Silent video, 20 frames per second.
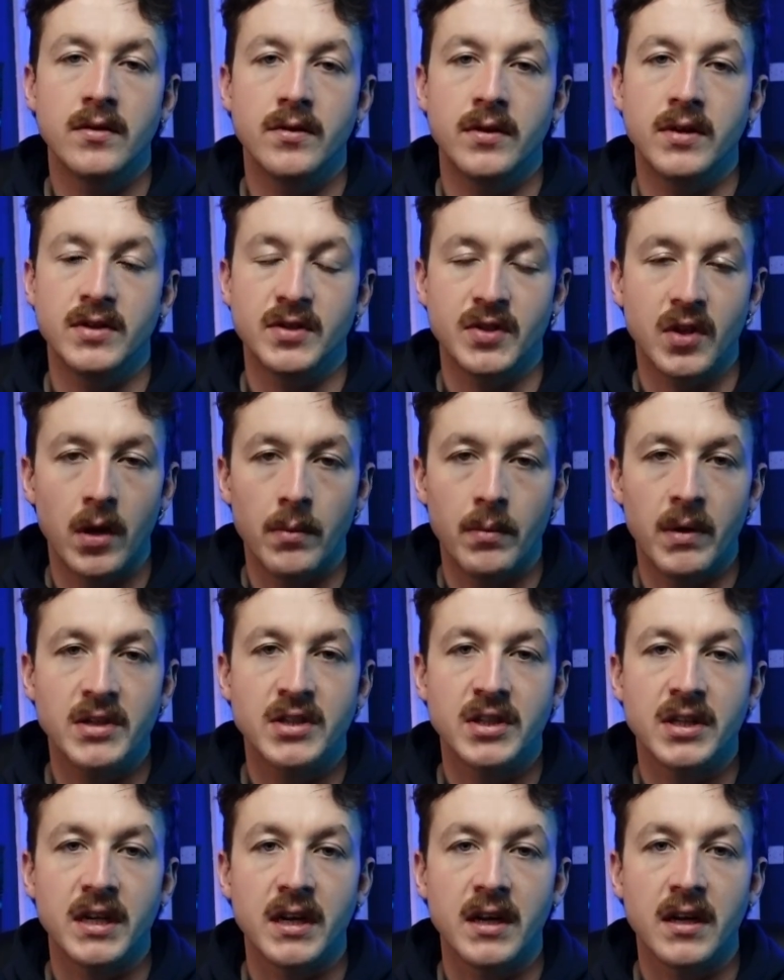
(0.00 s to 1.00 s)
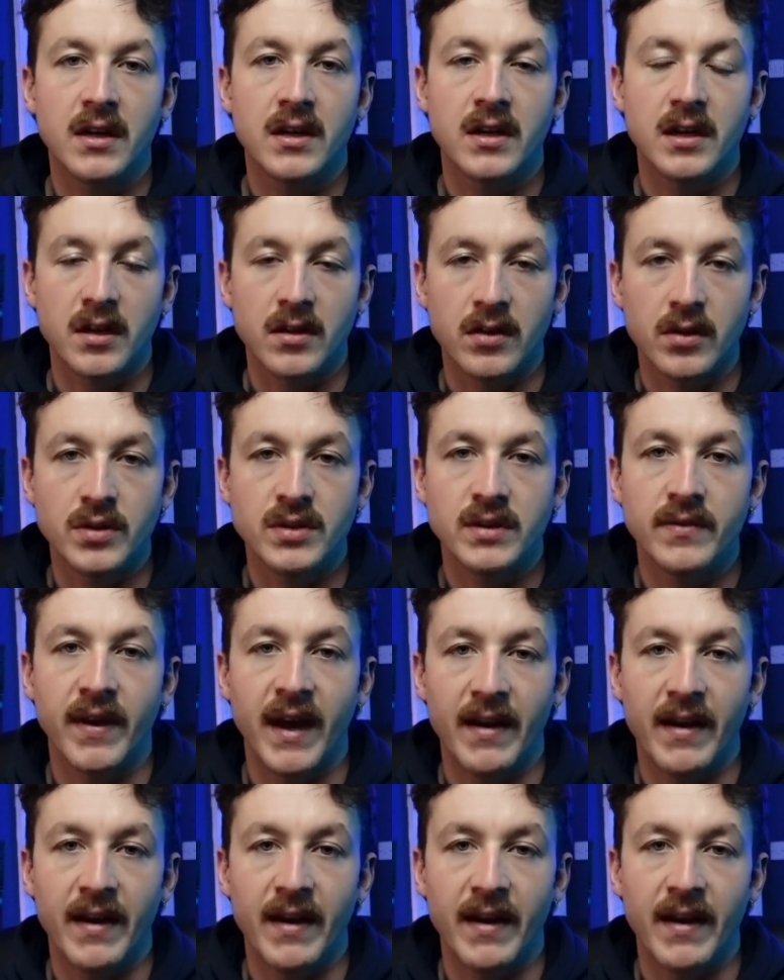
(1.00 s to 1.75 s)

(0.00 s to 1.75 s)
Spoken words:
There's not much conclusive